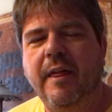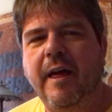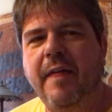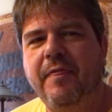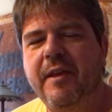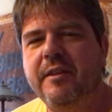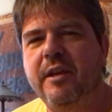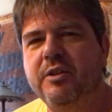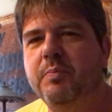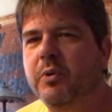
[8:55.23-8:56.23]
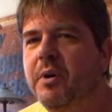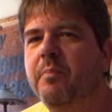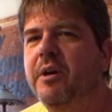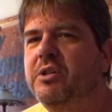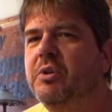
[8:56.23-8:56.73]
I think that's pretty
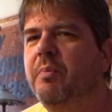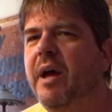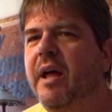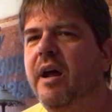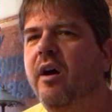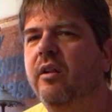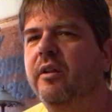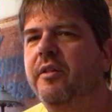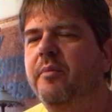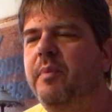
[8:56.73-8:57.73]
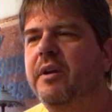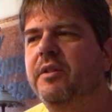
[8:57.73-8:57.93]
much about all of the big